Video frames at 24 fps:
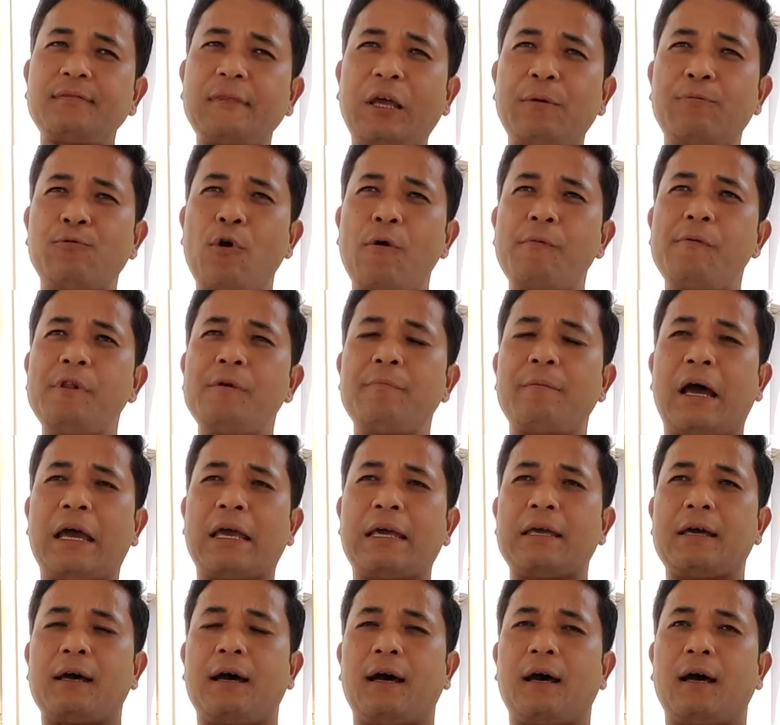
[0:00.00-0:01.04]
probably my
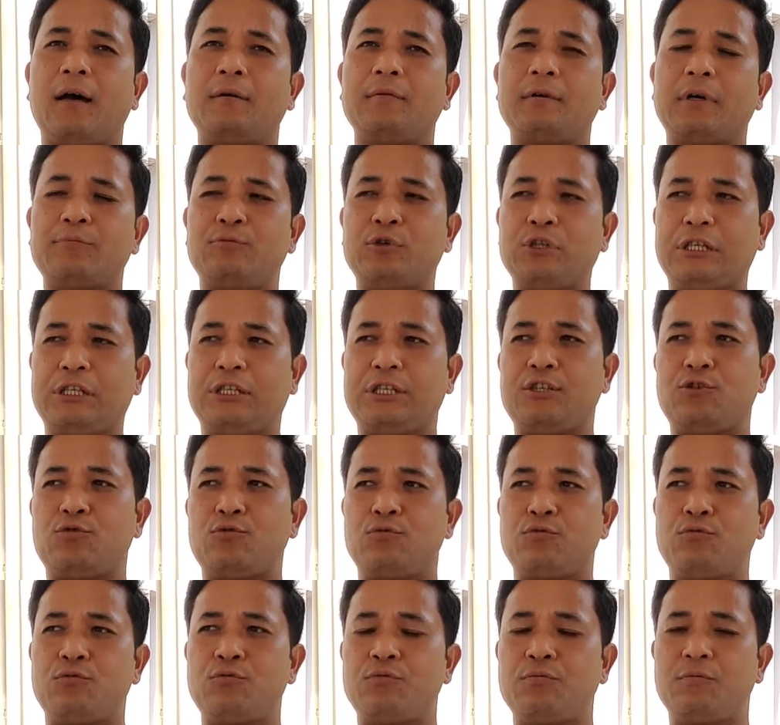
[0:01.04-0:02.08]
ability
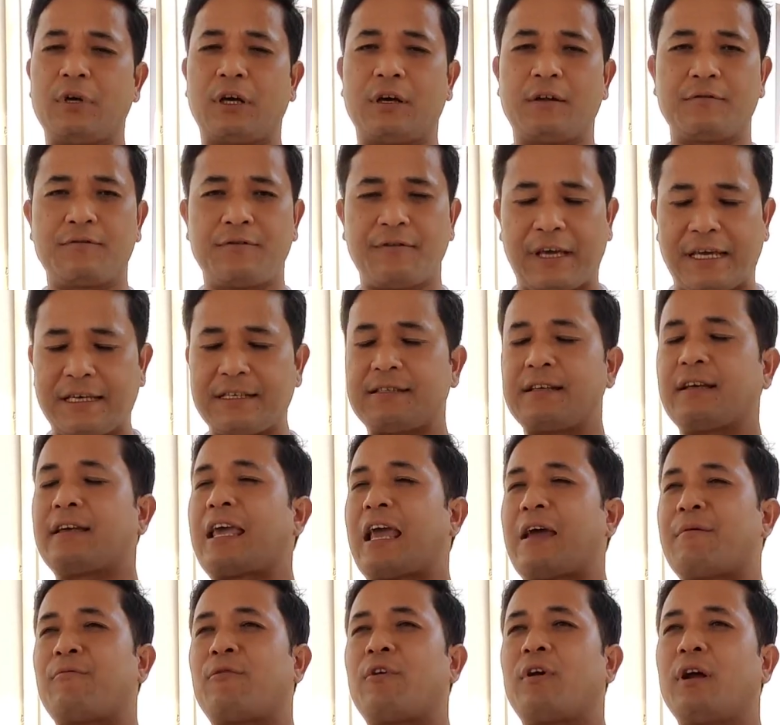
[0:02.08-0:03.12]
to face the
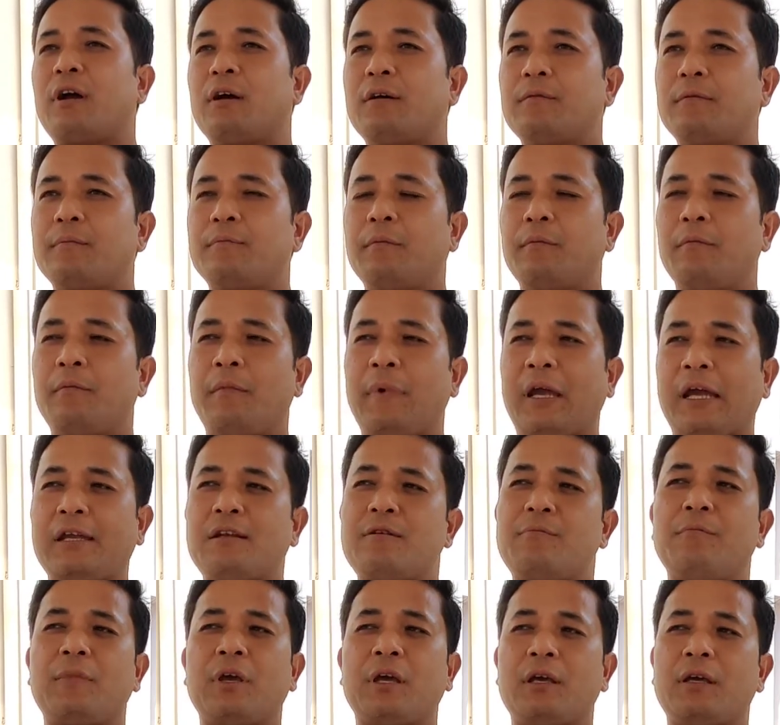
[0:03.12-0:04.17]
camera
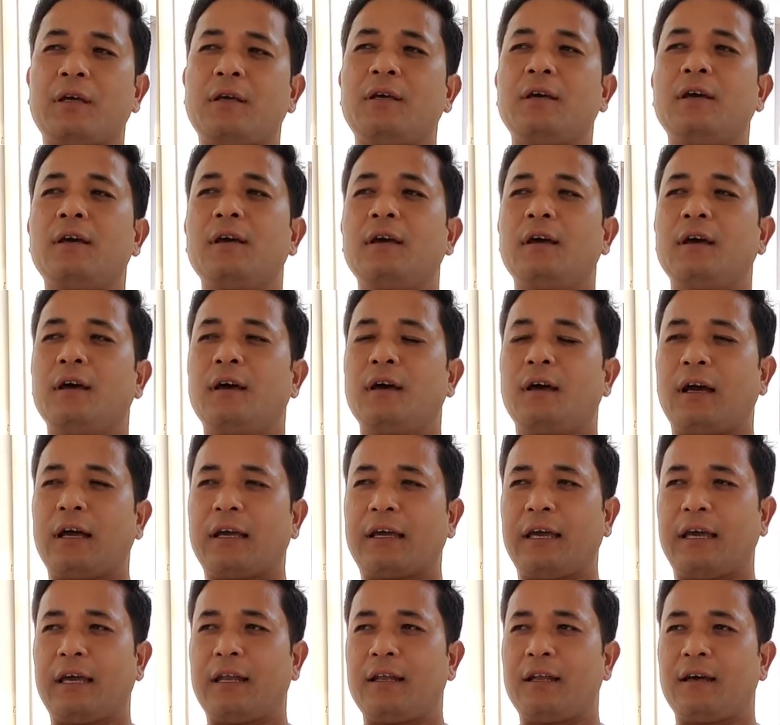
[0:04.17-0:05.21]
made me
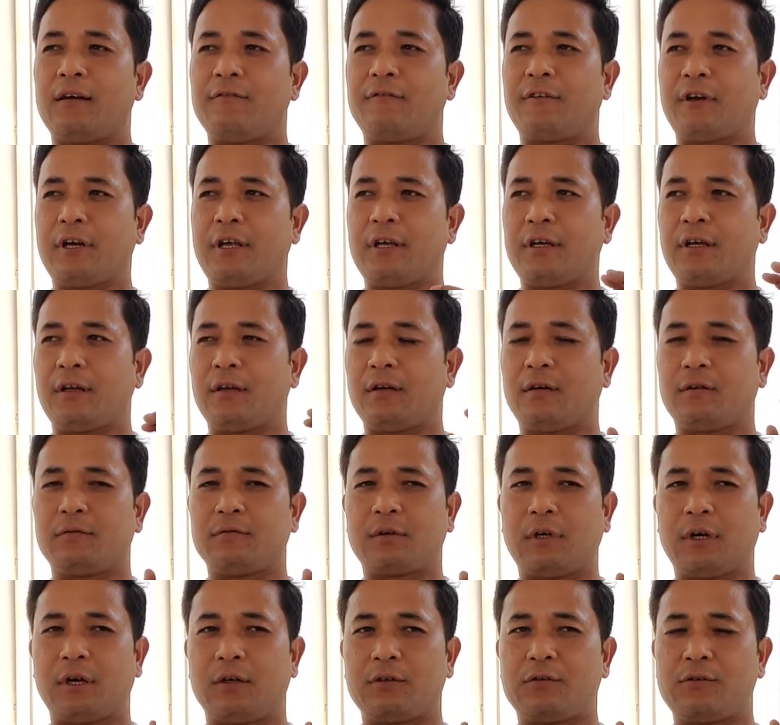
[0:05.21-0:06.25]
again a very
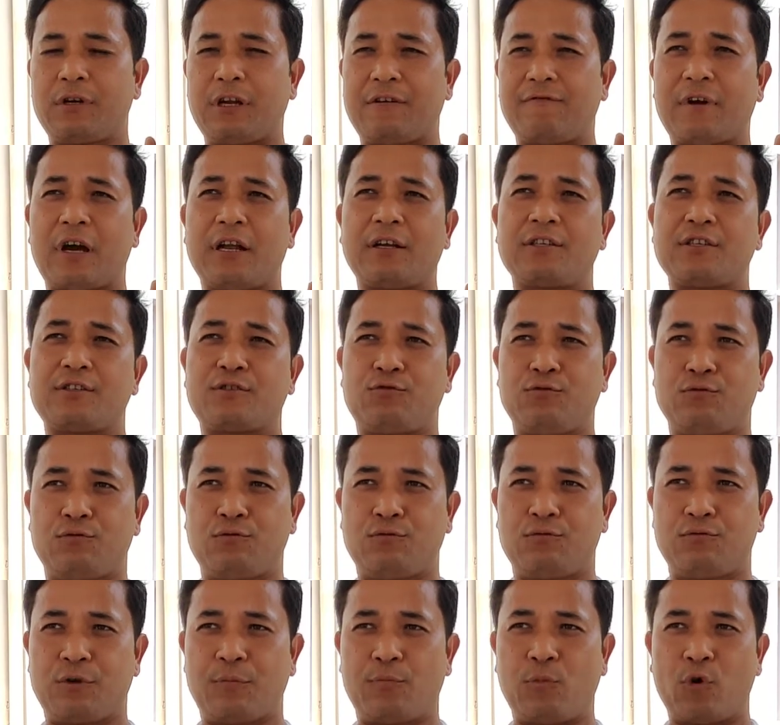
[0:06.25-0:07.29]
good advantage to
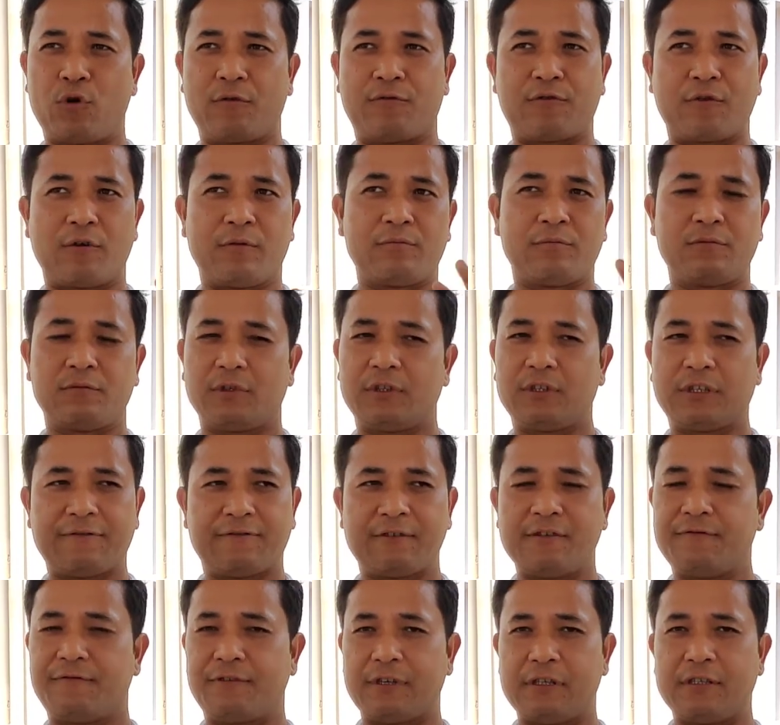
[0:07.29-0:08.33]
report from
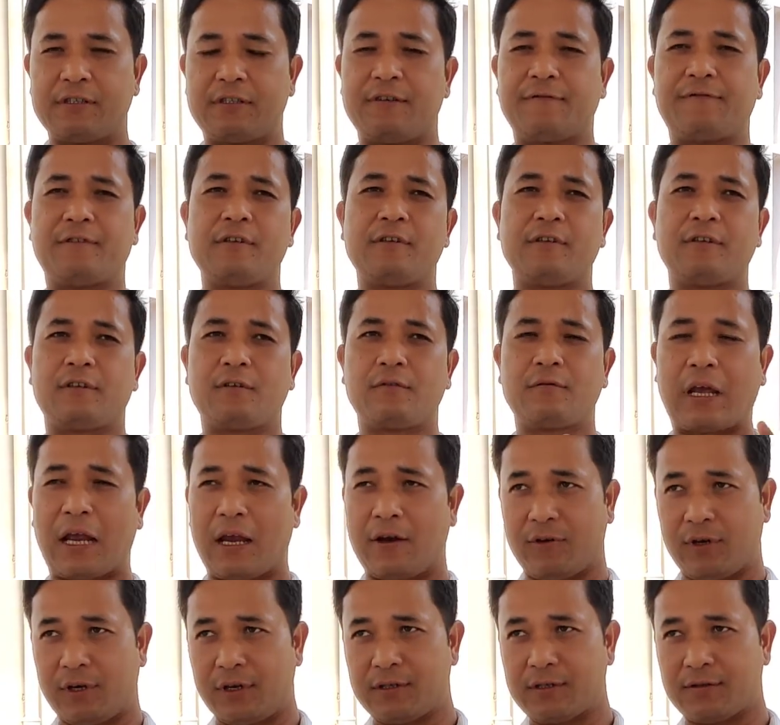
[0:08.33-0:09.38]
different fields, different
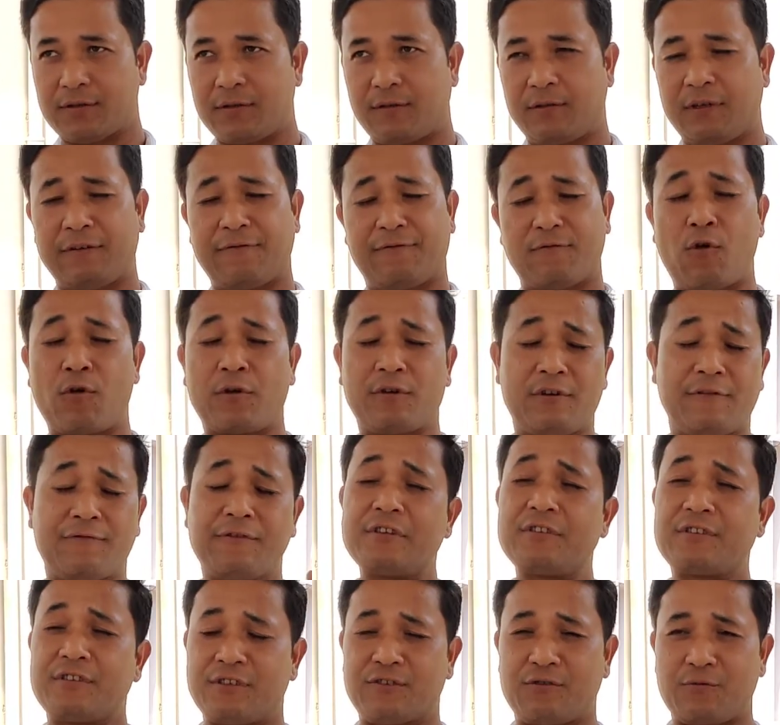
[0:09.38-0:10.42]
areas, and from
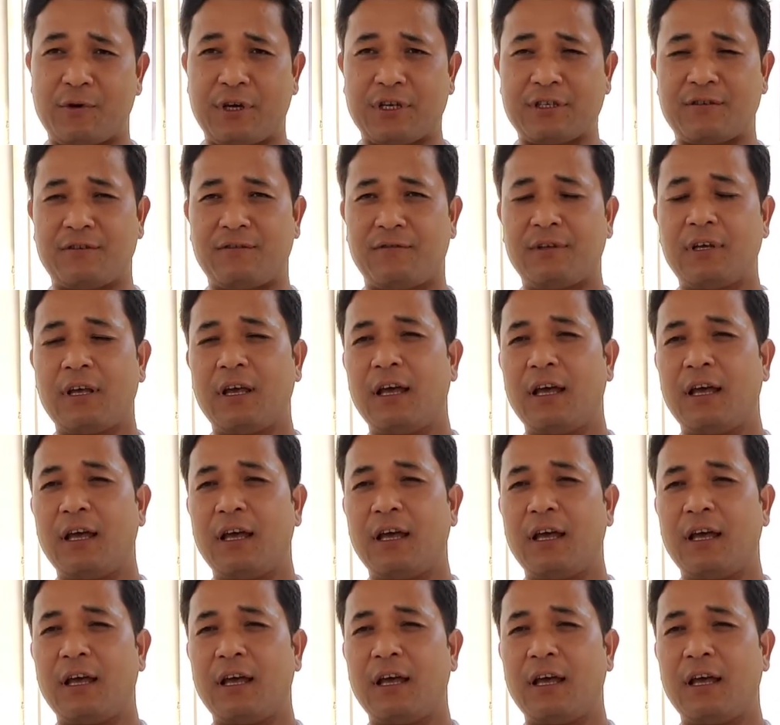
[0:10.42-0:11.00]
different situations.